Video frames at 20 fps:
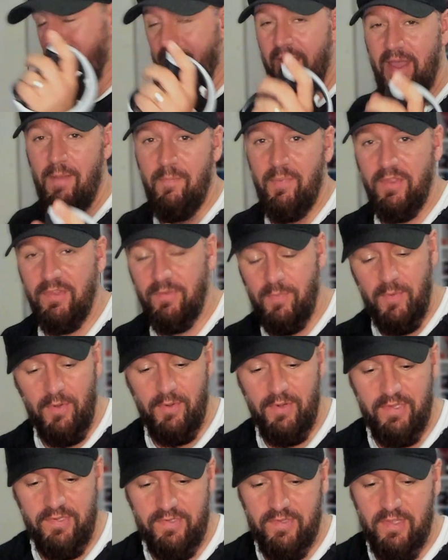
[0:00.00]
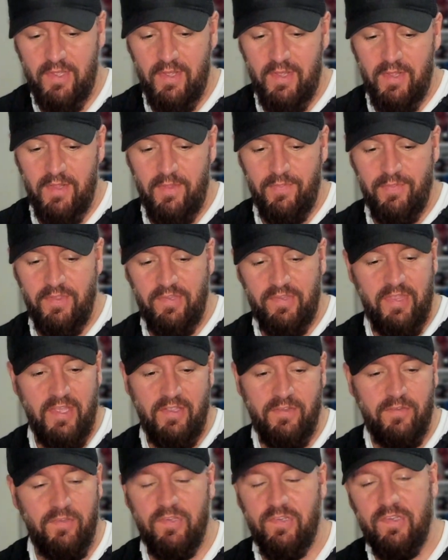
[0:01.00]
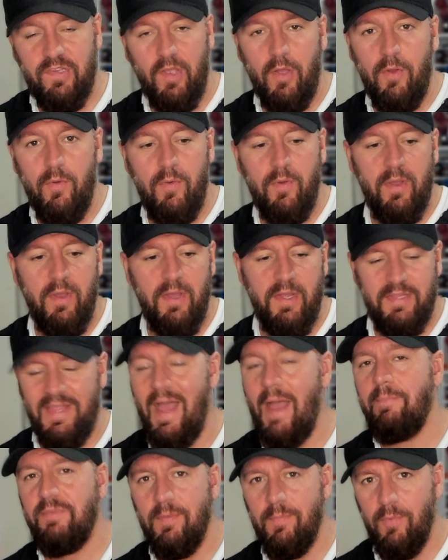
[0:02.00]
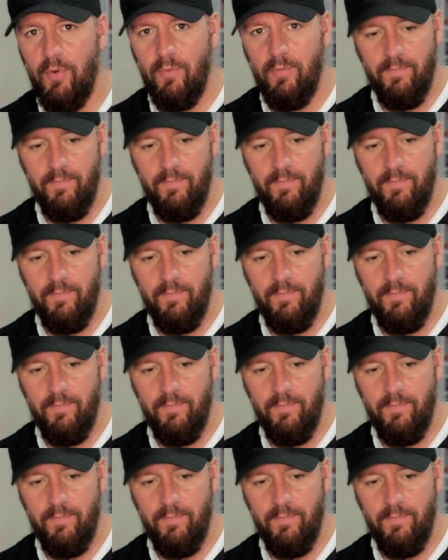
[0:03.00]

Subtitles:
there, but to be honest, this thing's just so adaptable.